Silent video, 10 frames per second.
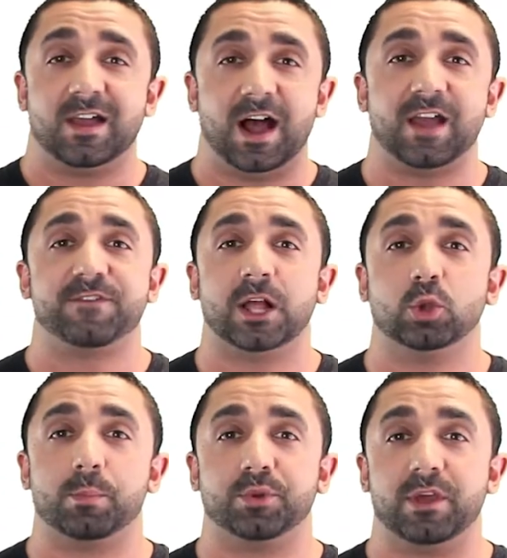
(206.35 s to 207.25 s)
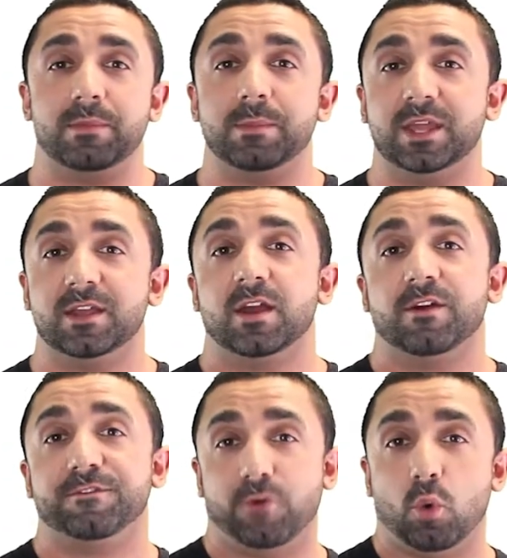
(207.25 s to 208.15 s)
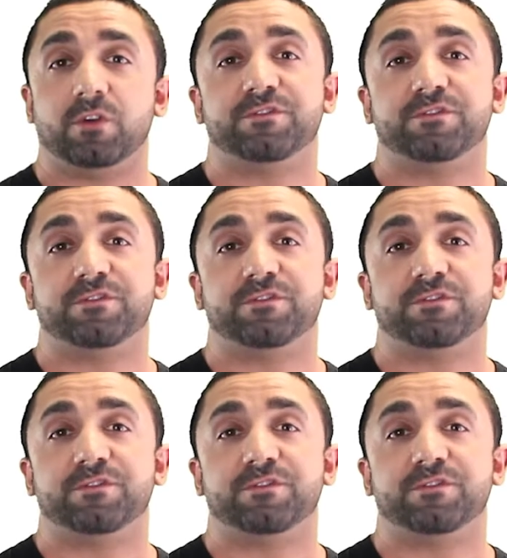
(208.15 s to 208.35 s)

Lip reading: I follow up with them maybe 4,